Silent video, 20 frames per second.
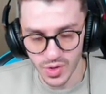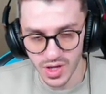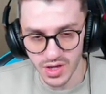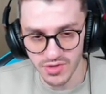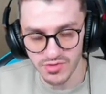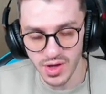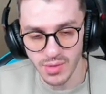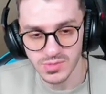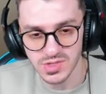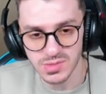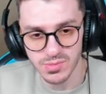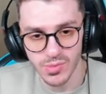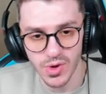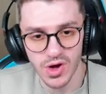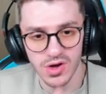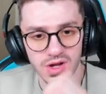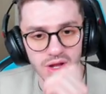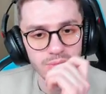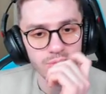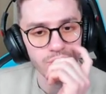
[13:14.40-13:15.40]
If I'm
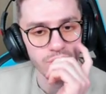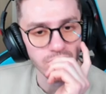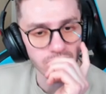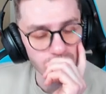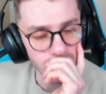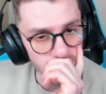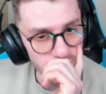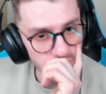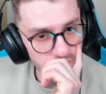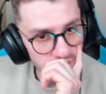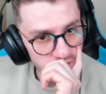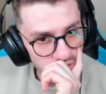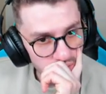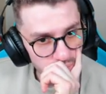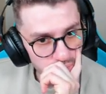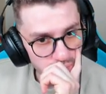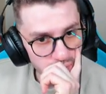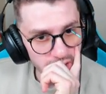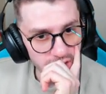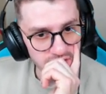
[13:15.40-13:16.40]
smart, I'm going to
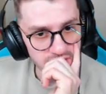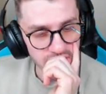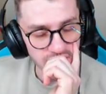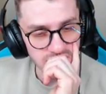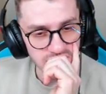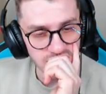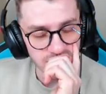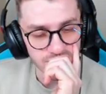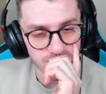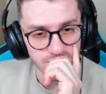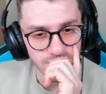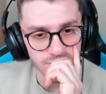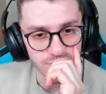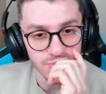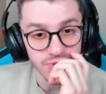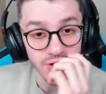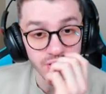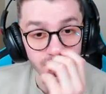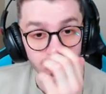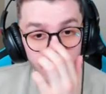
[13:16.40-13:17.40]
pay attention
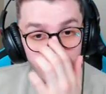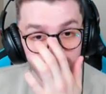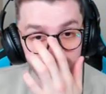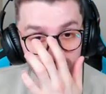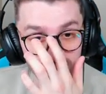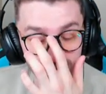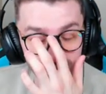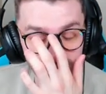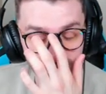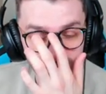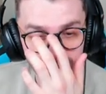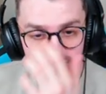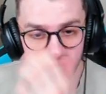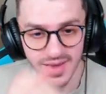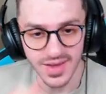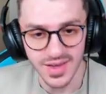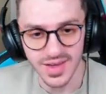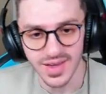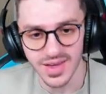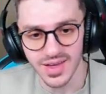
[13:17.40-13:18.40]
to their uh,
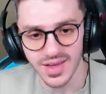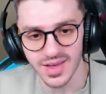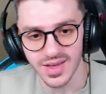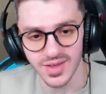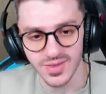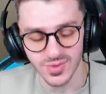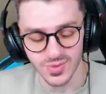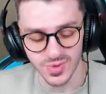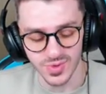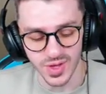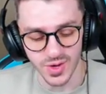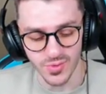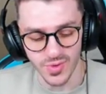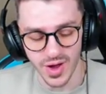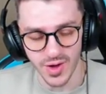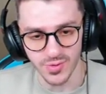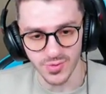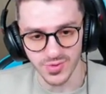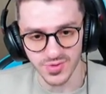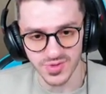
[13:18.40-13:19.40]
uh, to their
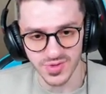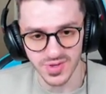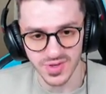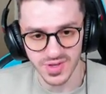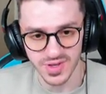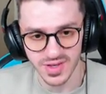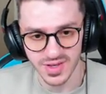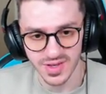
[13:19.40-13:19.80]
route.